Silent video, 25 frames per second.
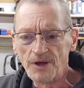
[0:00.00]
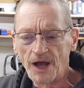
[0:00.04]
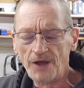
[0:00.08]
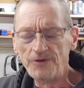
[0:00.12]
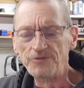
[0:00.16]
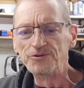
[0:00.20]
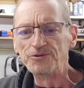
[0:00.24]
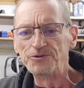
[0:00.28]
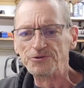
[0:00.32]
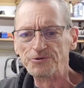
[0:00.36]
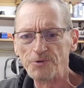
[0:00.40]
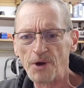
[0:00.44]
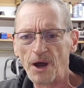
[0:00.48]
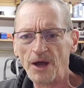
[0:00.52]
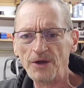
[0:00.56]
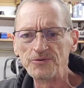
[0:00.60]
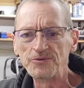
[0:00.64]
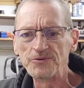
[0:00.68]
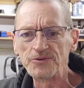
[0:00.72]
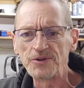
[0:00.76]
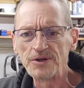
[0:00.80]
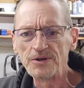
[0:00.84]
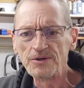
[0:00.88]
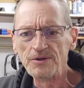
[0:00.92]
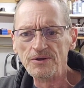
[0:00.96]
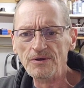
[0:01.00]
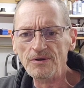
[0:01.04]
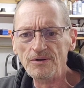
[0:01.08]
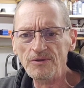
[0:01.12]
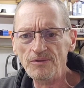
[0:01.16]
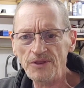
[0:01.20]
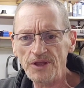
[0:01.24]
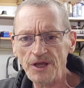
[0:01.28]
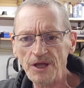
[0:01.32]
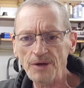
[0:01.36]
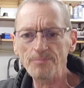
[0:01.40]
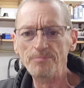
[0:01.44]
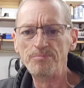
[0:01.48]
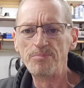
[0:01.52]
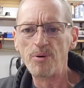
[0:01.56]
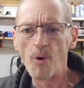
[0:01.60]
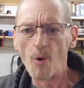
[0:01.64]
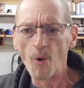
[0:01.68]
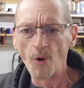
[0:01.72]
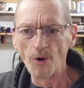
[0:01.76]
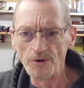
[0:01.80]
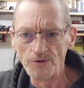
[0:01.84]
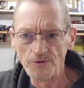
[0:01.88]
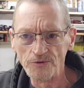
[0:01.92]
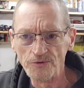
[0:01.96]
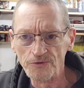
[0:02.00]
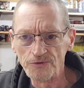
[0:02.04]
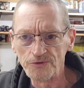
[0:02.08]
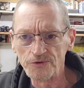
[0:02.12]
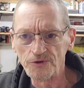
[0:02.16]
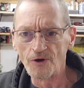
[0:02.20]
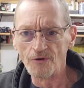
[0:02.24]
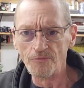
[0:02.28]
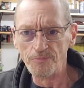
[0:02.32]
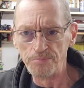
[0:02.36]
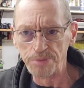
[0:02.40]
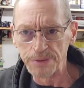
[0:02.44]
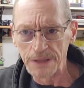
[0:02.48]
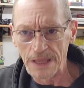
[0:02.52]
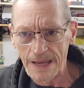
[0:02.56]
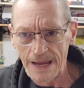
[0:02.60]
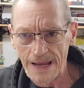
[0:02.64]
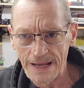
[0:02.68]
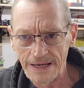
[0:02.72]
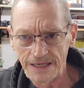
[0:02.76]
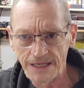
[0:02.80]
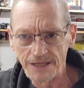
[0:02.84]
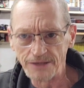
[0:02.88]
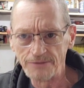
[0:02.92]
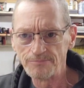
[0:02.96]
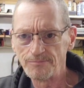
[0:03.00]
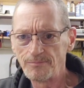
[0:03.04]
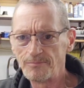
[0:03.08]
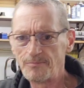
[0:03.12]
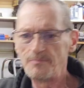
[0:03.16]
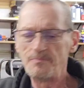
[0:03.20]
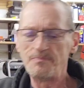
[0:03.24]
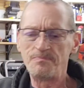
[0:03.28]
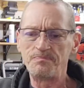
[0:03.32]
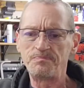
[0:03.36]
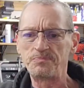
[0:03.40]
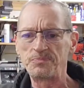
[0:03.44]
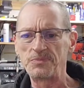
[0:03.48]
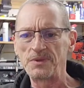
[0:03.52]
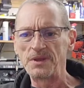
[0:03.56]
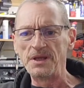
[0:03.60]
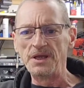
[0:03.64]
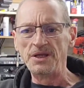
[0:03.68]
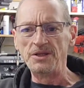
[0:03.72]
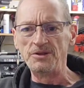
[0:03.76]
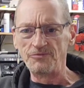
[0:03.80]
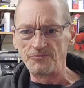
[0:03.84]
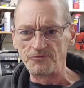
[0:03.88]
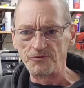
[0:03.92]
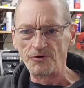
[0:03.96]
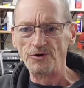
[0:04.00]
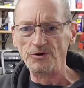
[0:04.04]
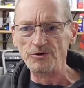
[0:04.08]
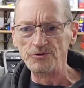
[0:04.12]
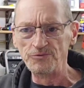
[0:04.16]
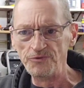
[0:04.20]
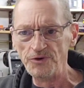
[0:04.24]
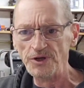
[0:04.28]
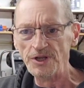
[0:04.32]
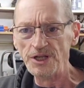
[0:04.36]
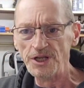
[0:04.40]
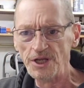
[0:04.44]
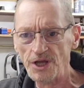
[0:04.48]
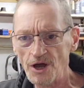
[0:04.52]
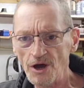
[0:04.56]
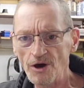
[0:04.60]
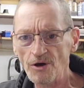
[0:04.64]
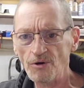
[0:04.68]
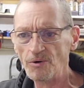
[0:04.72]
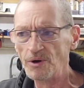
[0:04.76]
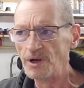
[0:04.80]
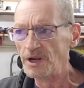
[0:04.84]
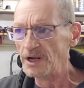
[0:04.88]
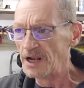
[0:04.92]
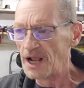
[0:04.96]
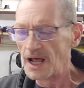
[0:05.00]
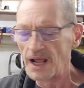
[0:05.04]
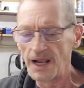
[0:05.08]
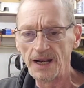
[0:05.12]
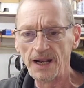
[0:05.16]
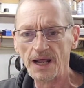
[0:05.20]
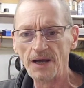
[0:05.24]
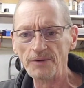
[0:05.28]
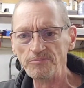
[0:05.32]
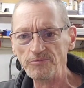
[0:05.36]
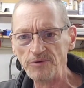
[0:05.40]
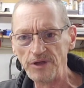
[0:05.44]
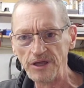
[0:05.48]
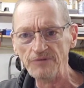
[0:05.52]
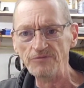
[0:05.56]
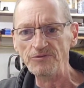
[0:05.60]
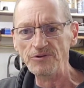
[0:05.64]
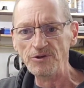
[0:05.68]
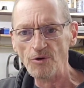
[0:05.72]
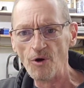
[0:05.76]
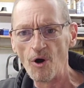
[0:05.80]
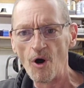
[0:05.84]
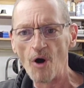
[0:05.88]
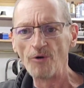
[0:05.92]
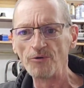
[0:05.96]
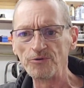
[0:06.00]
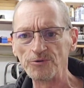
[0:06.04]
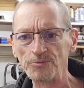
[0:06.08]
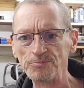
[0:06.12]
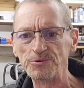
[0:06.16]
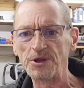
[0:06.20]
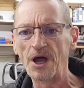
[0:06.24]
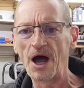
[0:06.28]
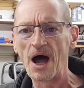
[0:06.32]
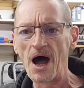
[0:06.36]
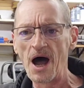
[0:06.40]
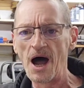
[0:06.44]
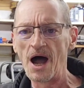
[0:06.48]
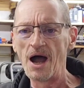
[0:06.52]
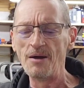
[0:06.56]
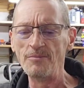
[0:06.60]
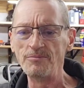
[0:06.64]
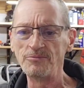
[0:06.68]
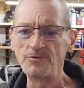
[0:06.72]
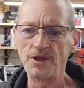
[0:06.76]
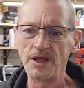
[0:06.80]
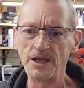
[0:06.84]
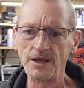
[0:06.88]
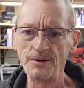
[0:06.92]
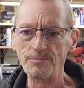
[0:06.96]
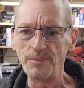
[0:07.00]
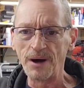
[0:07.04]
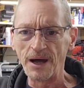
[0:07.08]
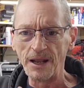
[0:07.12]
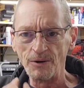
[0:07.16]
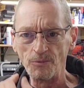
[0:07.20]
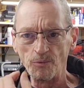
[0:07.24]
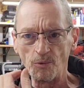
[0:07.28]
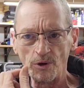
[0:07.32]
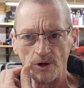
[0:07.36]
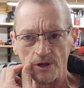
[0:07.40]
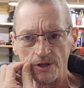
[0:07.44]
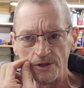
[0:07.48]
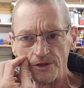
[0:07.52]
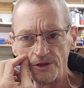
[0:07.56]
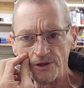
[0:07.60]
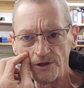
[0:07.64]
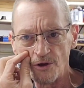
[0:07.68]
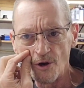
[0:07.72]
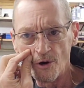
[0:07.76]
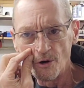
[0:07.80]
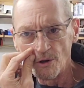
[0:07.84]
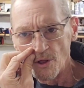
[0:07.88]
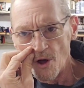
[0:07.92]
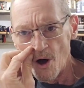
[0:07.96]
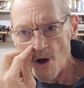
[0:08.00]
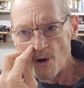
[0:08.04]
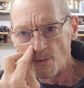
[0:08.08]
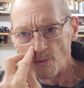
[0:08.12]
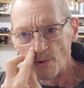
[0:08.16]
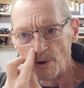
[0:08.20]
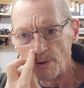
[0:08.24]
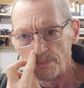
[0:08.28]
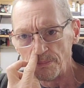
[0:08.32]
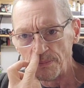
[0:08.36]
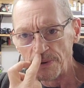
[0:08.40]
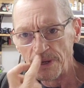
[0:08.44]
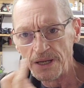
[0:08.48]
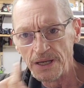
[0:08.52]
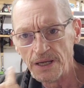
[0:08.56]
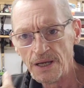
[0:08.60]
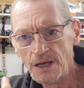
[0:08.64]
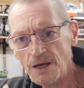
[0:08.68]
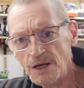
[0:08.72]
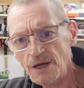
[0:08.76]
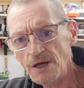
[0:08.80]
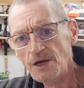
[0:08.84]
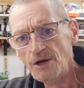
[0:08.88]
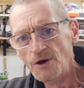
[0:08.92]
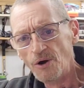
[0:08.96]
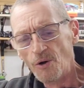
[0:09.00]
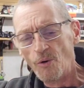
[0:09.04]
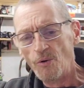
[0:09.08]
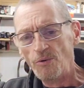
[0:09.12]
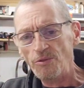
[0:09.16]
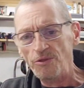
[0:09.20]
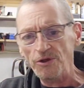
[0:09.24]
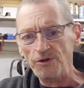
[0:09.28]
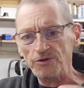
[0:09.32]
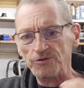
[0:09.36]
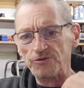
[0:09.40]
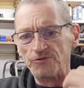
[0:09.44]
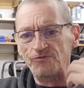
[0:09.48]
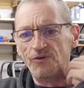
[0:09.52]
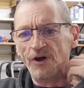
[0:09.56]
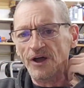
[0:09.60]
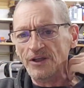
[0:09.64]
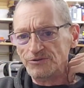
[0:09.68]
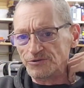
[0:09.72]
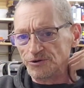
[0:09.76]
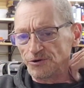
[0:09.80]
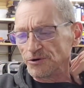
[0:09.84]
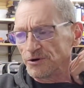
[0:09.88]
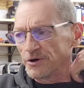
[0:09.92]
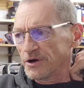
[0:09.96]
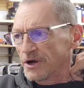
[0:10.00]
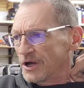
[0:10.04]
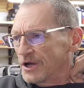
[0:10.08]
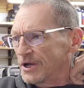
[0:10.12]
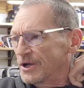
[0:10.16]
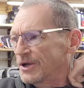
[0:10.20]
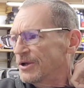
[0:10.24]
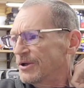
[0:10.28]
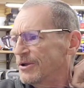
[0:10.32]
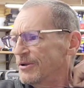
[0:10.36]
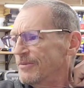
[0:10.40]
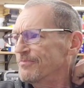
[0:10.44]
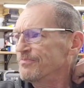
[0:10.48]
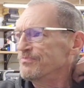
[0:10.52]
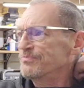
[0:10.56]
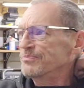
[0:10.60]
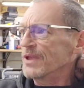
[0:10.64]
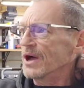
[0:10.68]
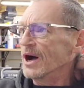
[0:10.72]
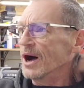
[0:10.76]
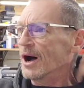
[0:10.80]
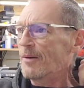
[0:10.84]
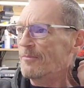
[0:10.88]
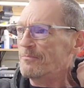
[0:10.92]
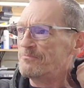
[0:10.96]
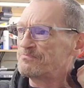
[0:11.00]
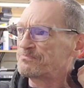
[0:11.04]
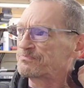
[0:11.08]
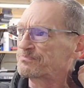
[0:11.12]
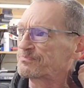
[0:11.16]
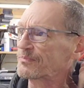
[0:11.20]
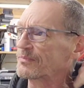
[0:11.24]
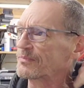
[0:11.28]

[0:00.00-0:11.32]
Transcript: I stressed the importance of planning in the first video, and I'm giving you all some time. Anybody wanted to go along with me on this venture to